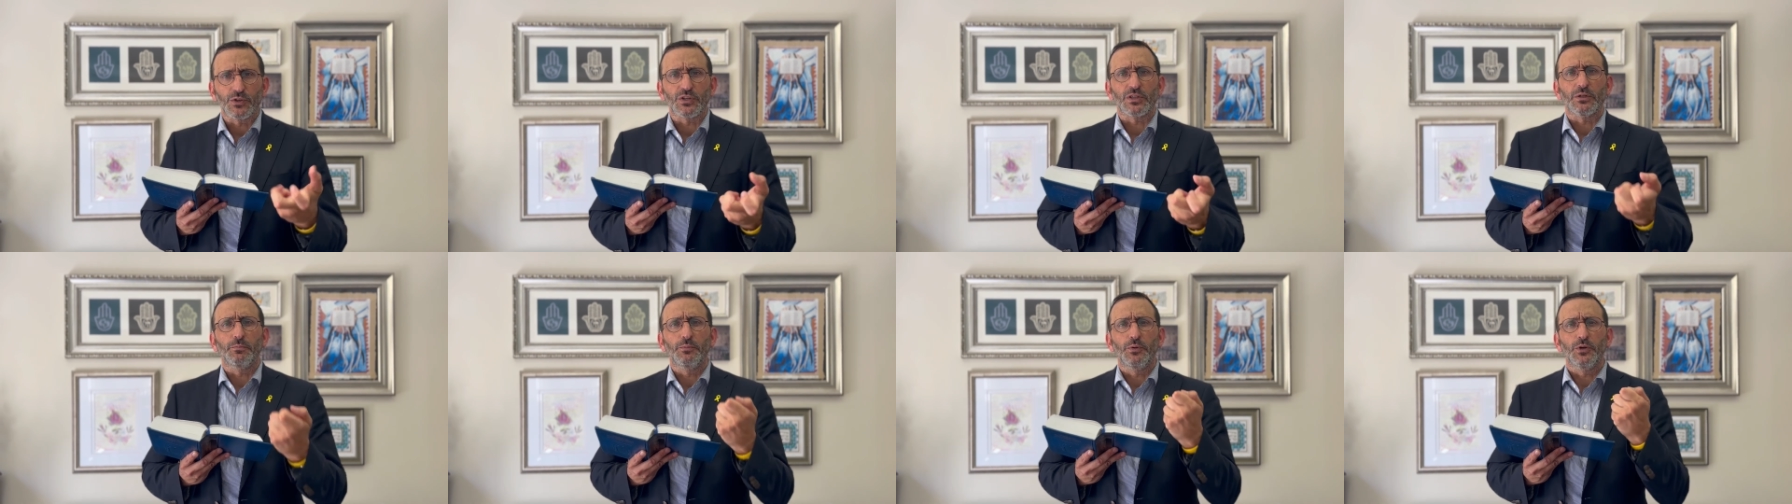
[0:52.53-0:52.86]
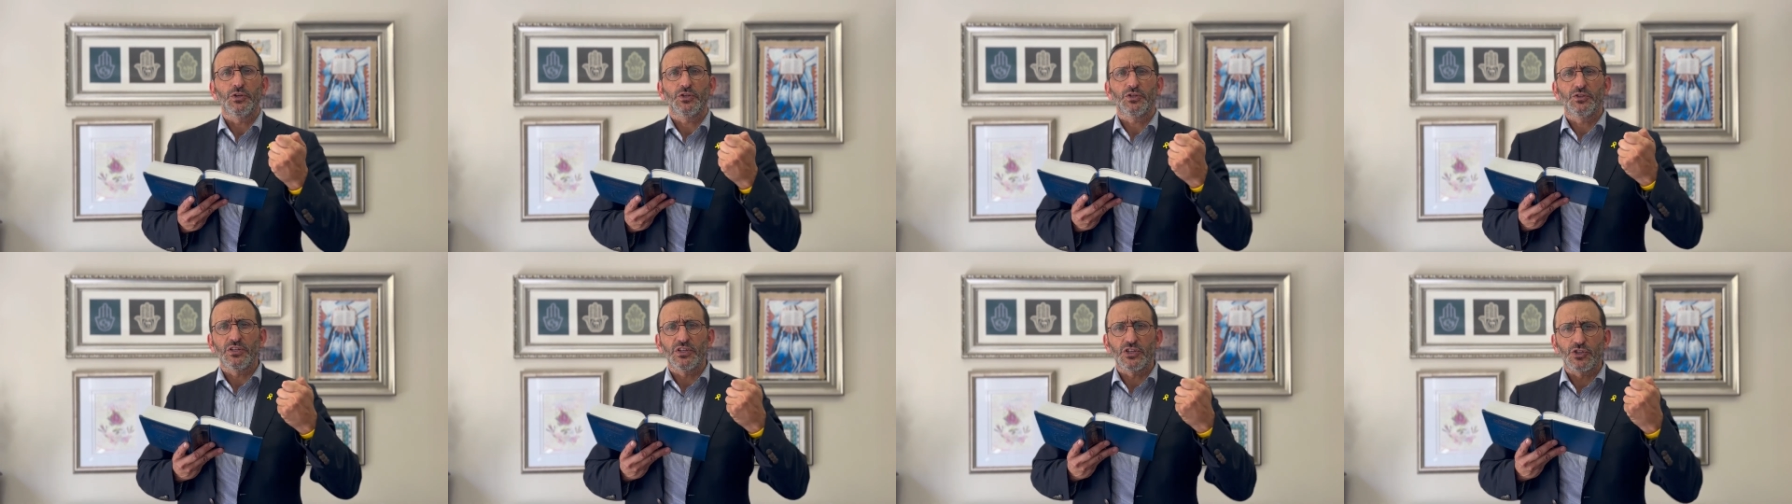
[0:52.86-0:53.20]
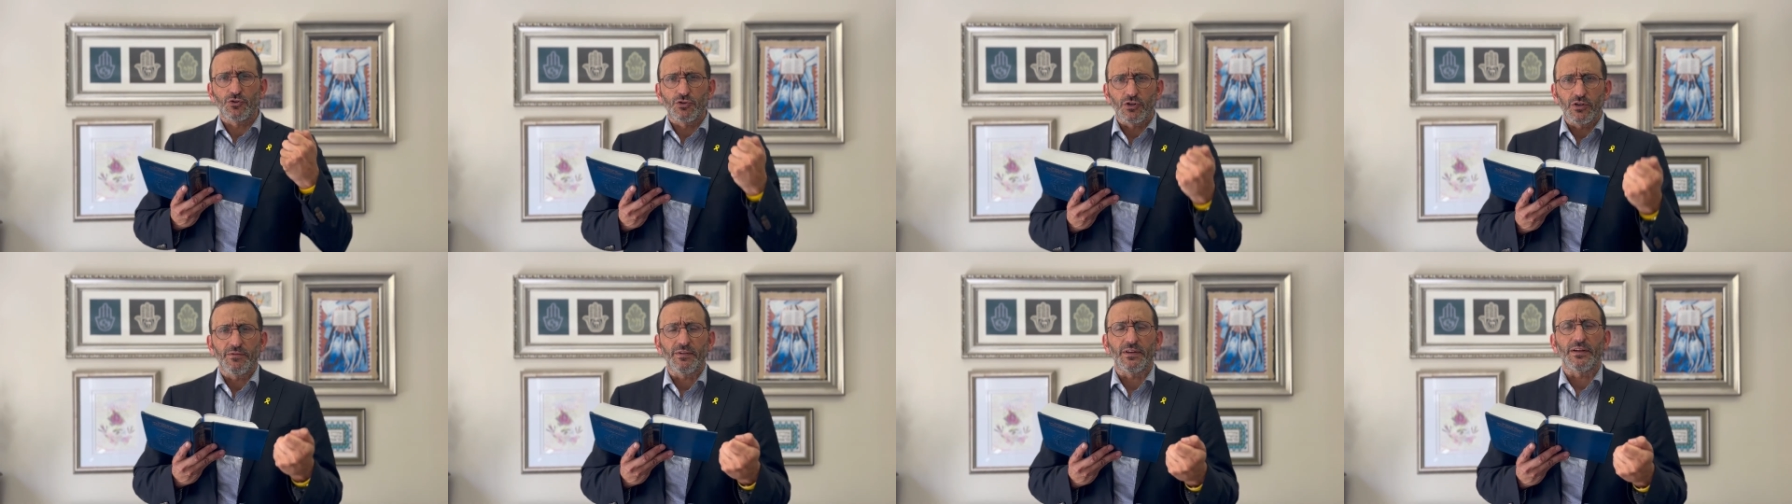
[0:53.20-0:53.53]
a person who is
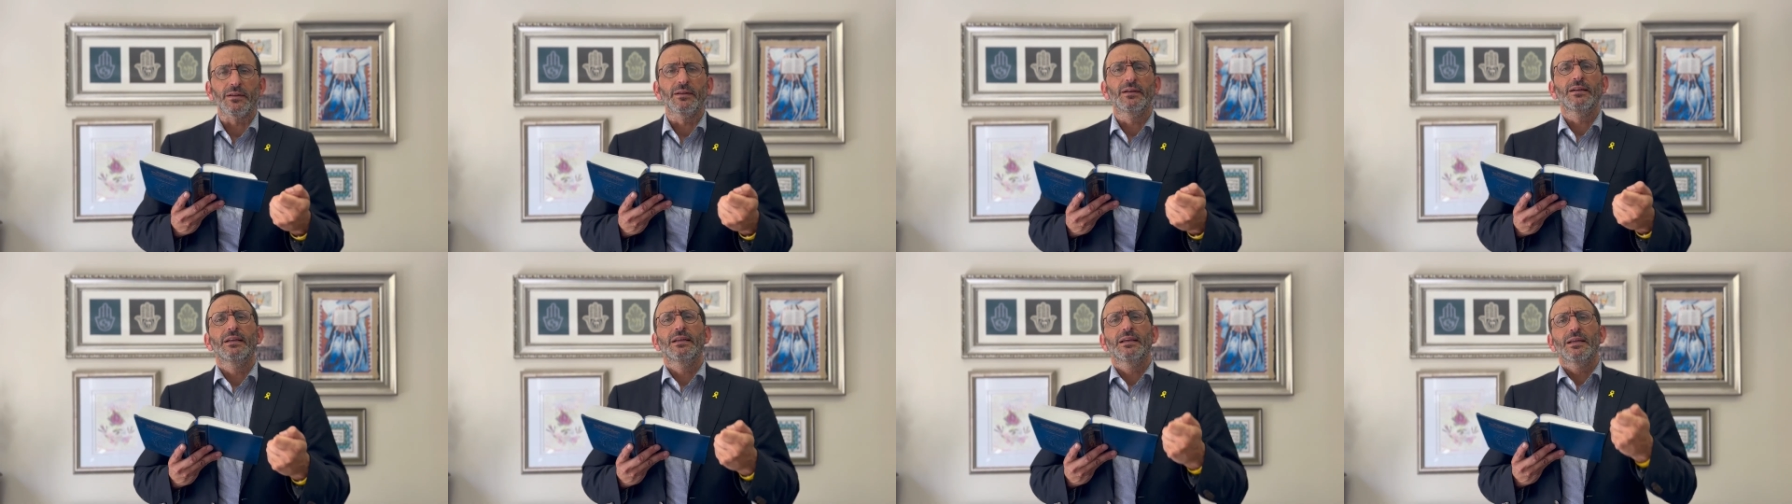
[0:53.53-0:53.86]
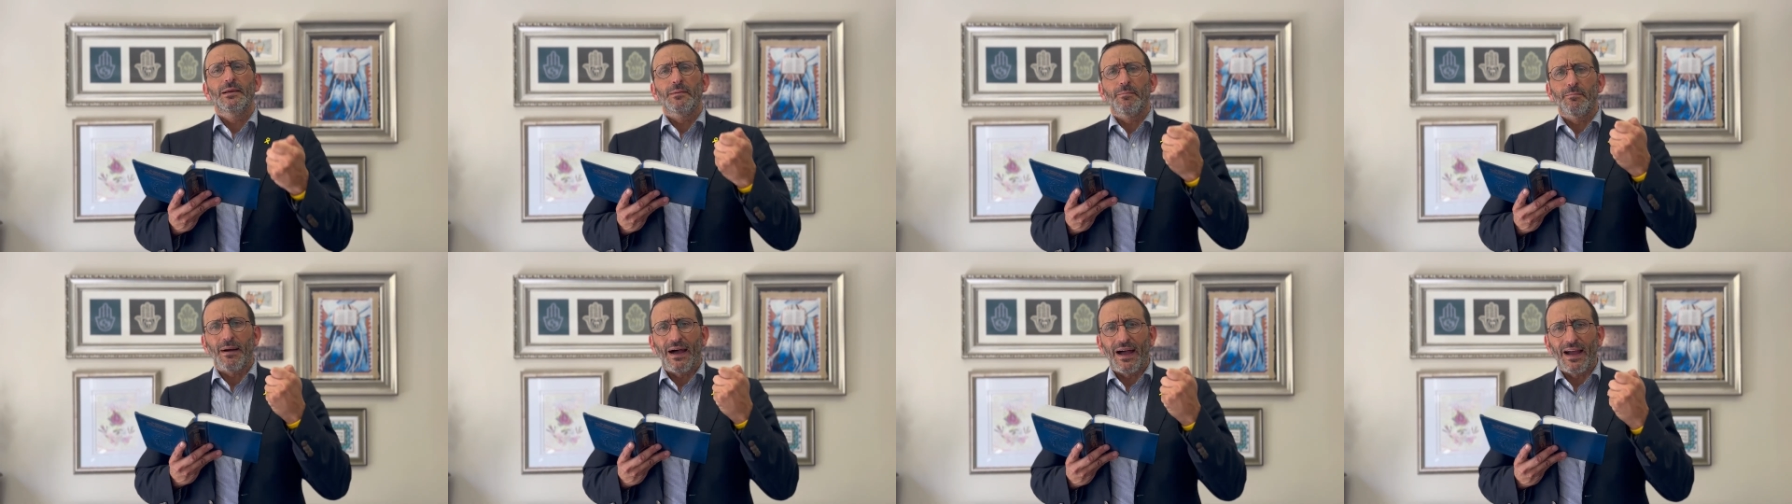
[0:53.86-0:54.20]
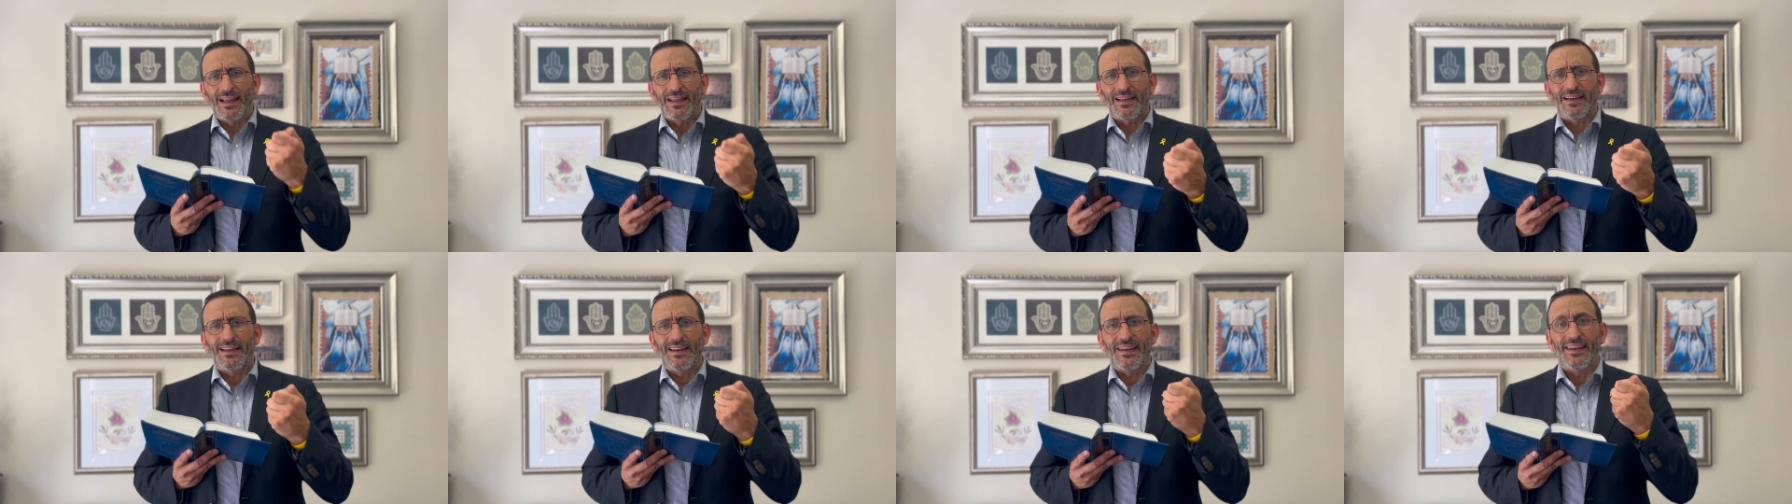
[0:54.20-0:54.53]
driven by
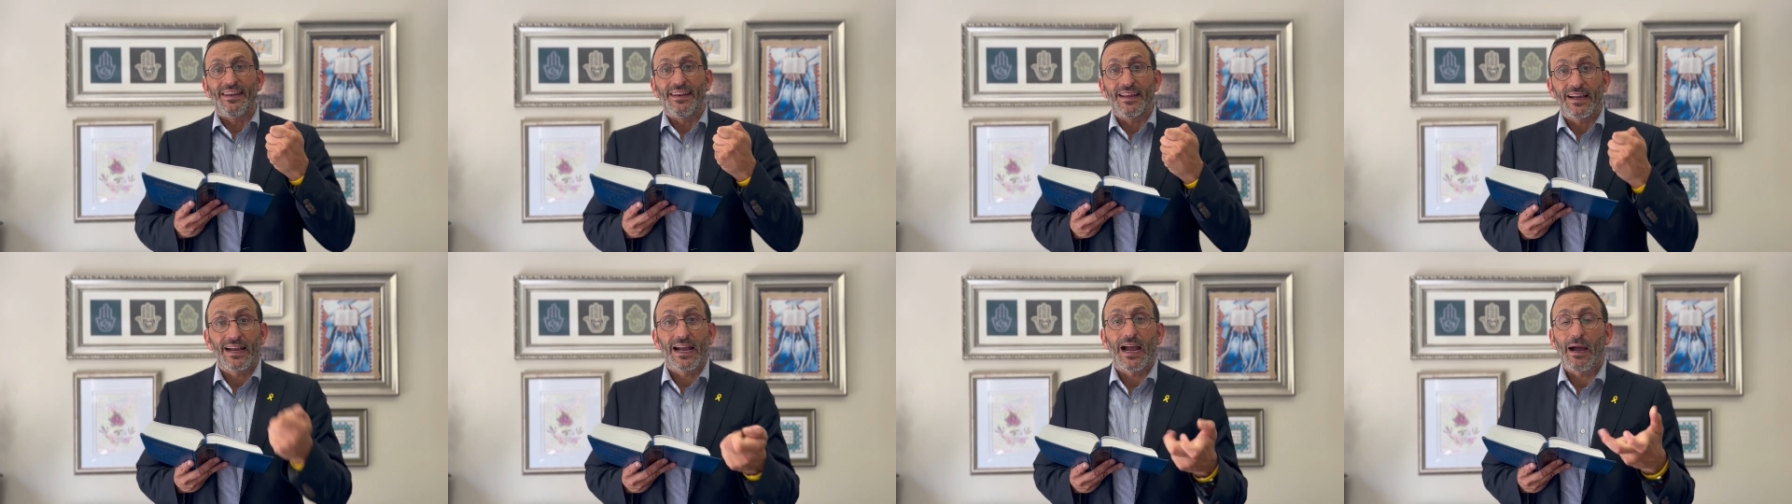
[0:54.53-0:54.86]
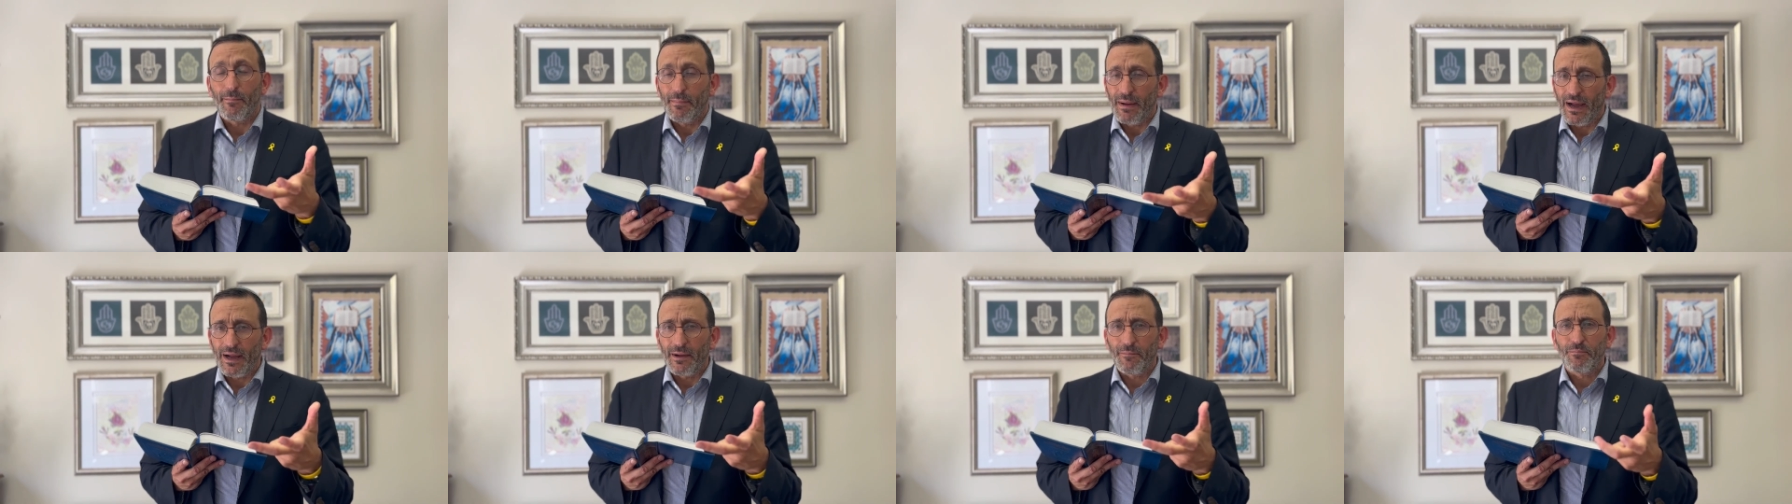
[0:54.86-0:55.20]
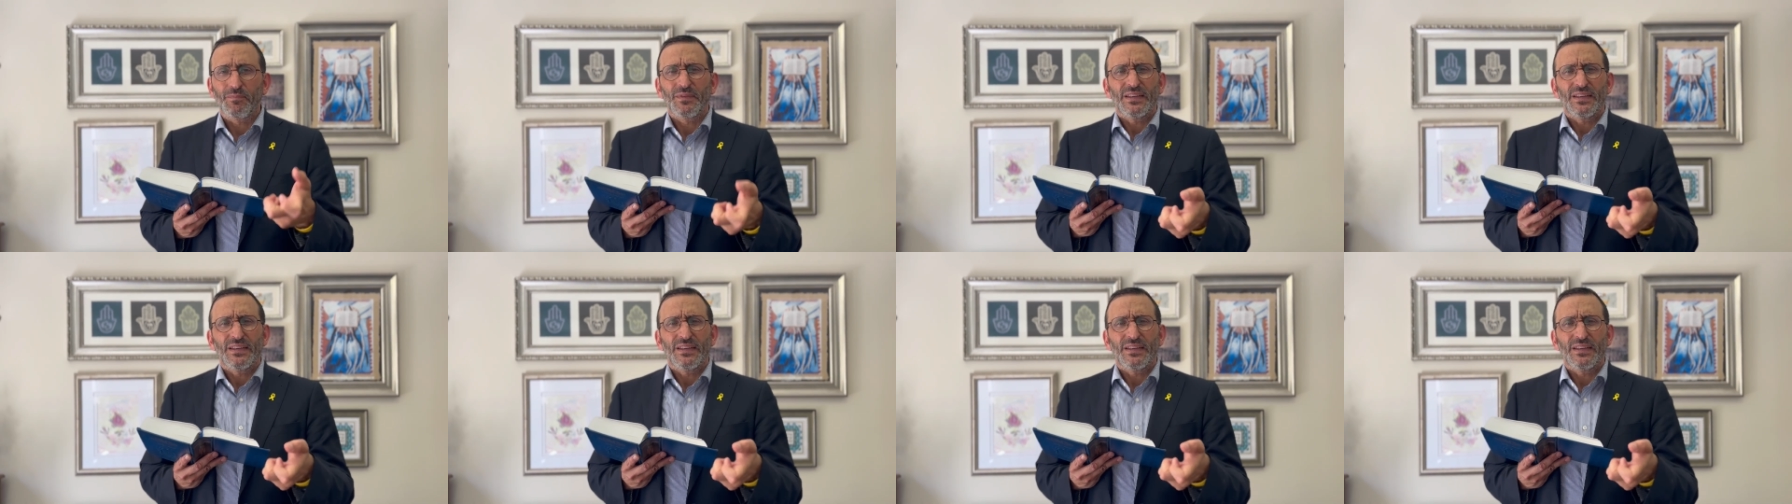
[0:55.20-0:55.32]
nekama,